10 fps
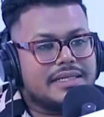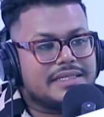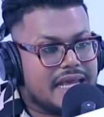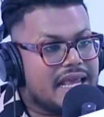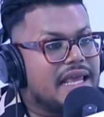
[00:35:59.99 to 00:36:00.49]

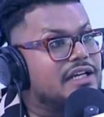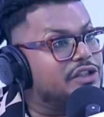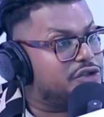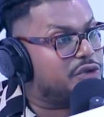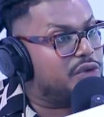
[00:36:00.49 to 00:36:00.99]
taking
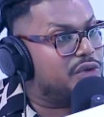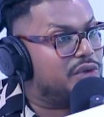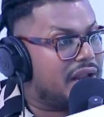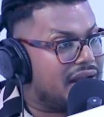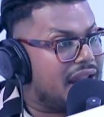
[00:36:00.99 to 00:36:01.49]
control
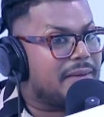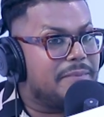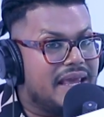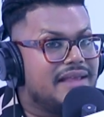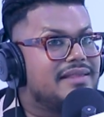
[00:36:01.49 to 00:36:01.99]
and like
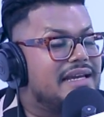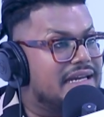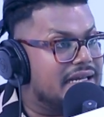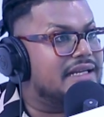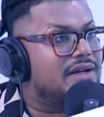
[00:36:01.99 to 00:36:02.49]
being the
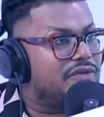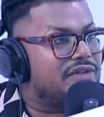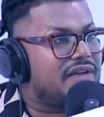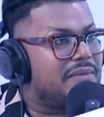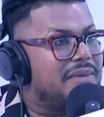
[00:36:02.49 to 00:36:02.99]
leader of the
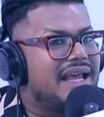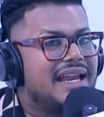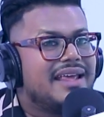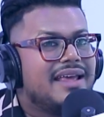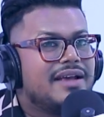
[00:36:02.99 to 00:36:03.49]
family. And
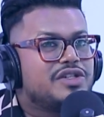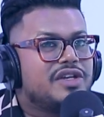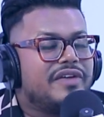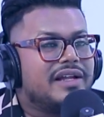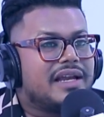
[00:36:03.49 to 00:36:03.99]
she
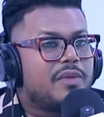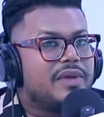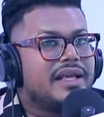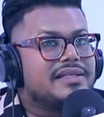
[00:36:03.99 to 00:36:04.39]
felt like whether it's